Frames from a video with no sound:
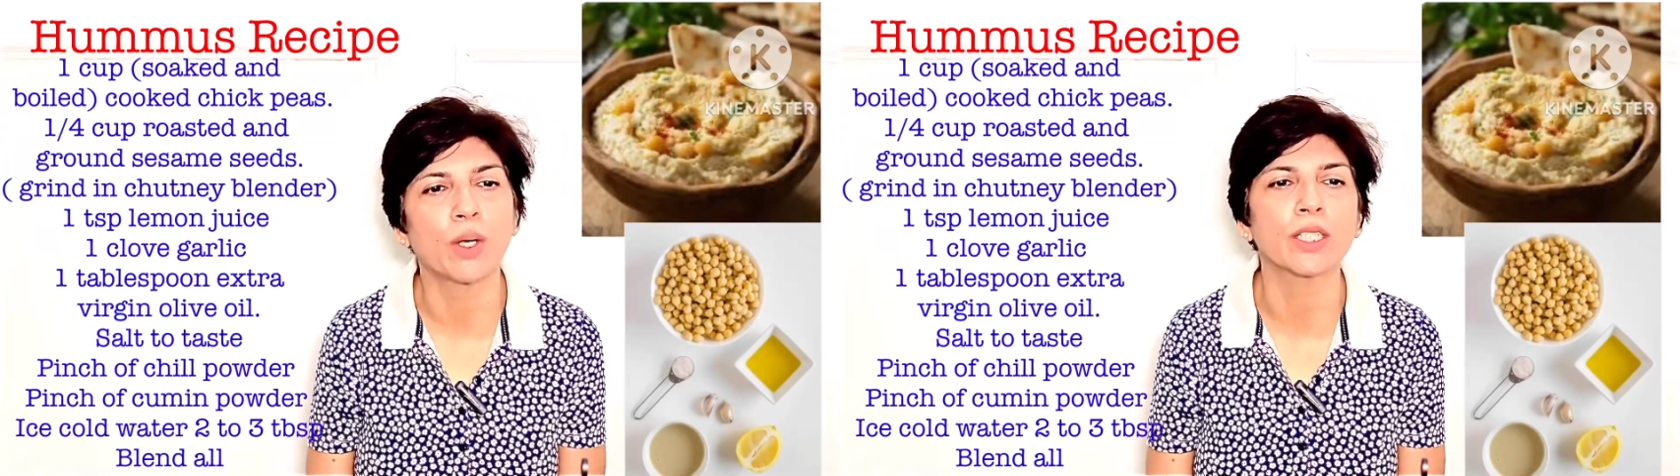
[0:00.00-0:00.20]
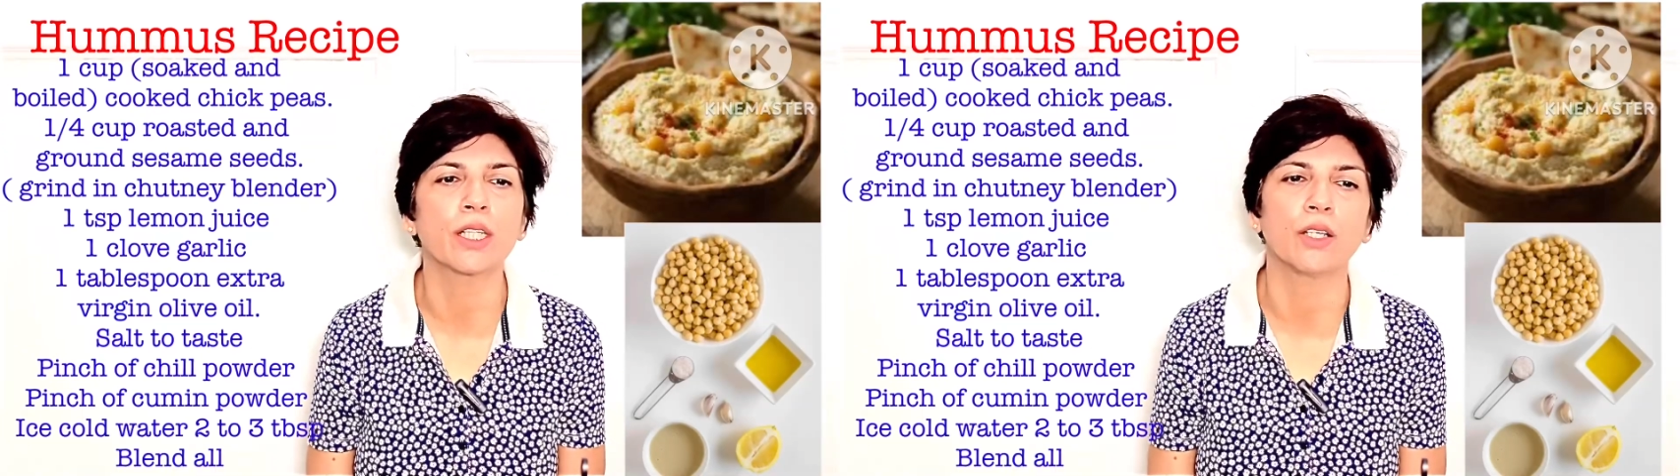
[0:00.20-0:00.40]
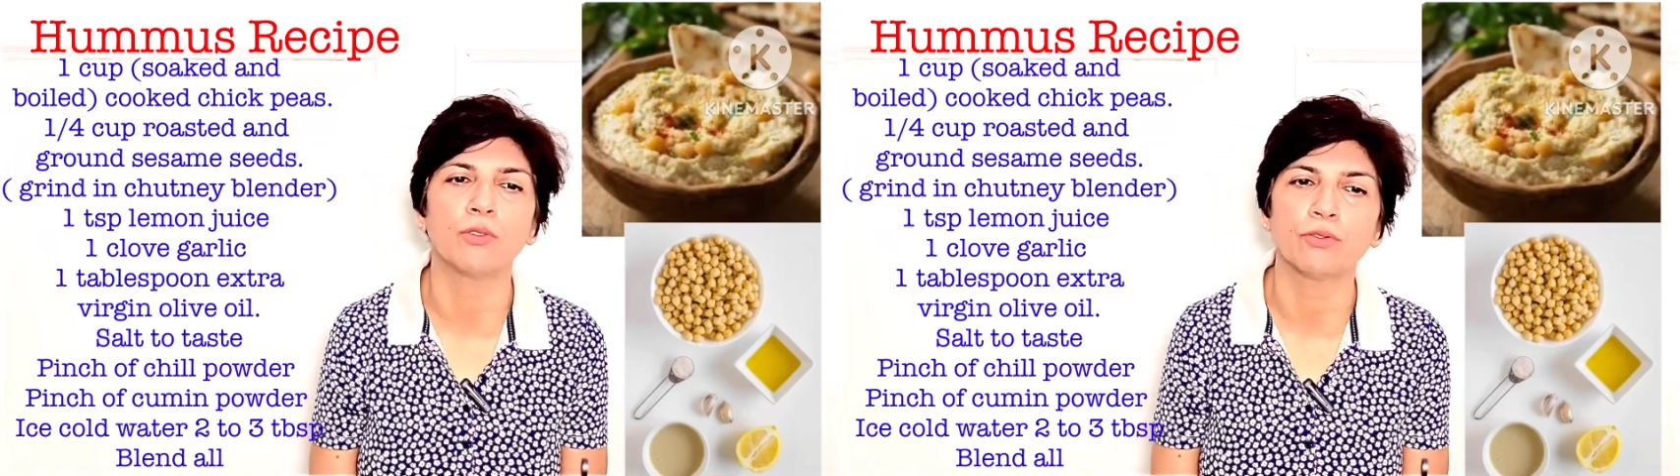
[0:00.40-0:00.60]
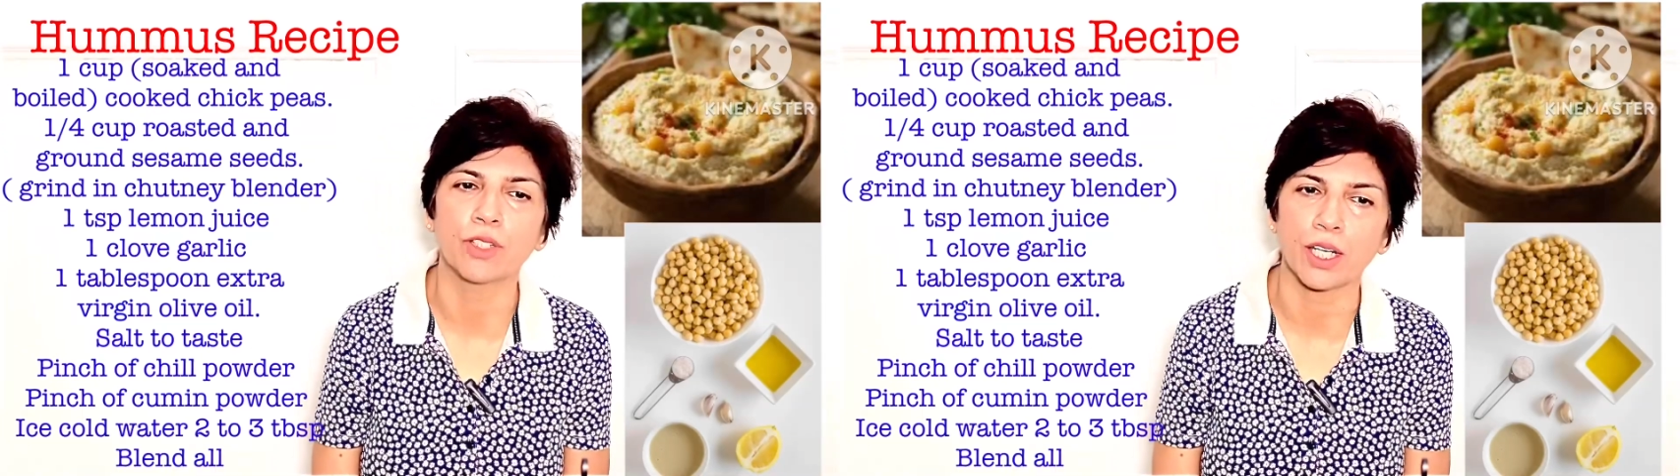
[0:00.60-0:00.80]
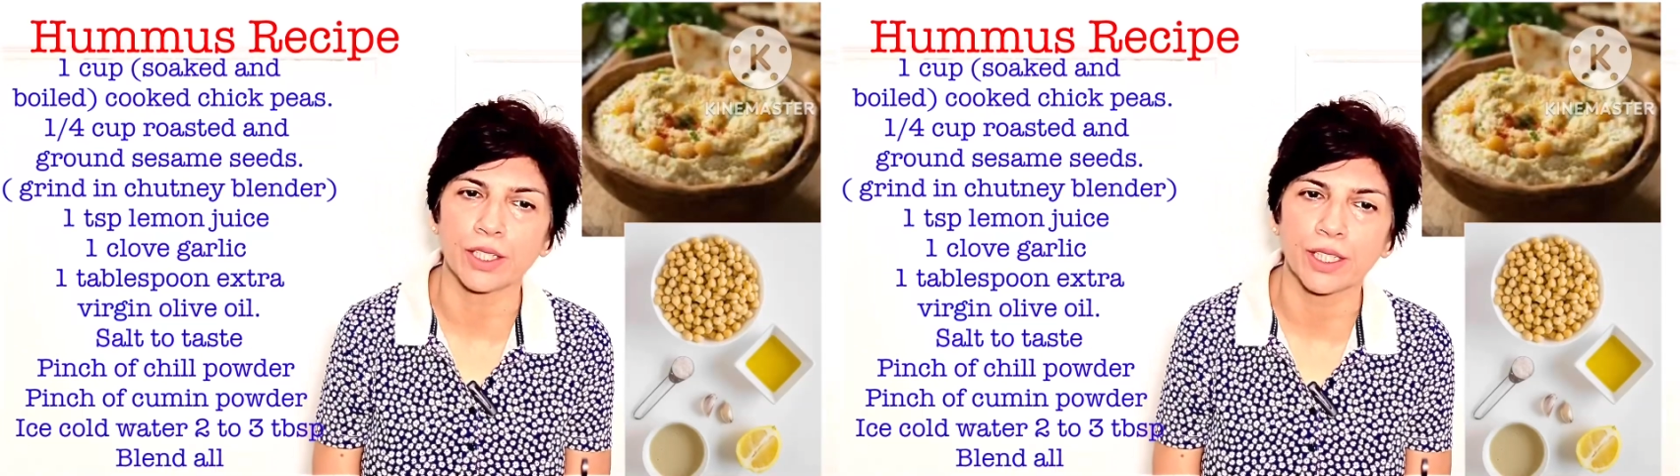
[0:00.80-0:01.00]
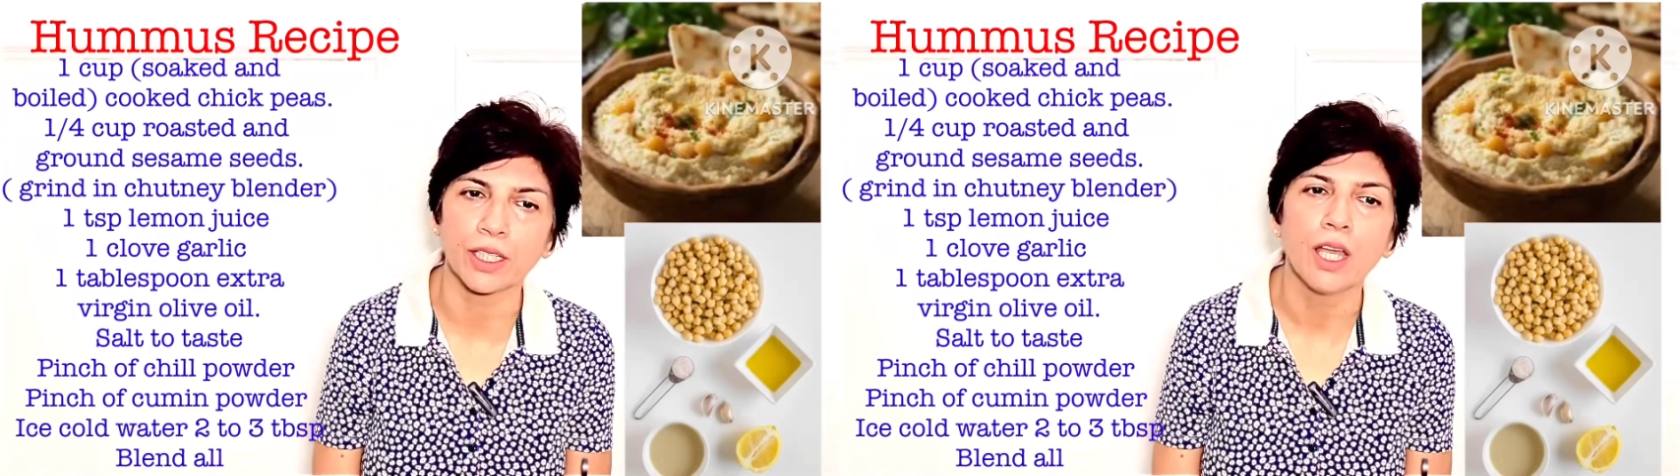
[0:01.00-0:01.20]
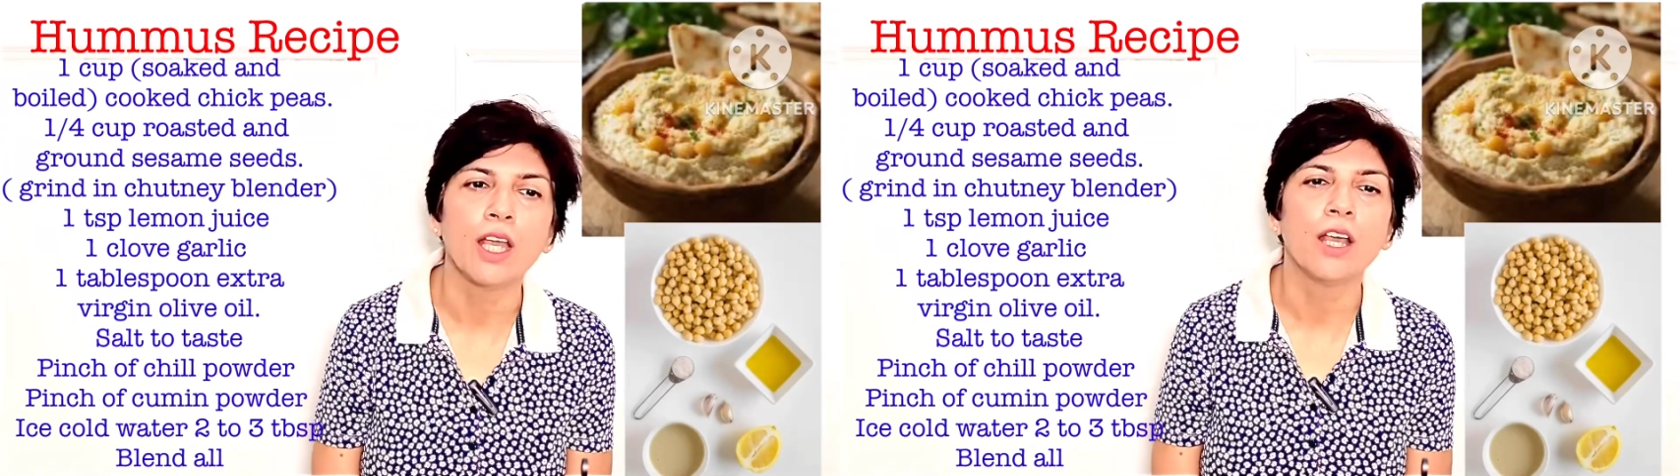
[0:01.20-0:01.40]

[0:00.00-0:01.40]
1 clove of garlic,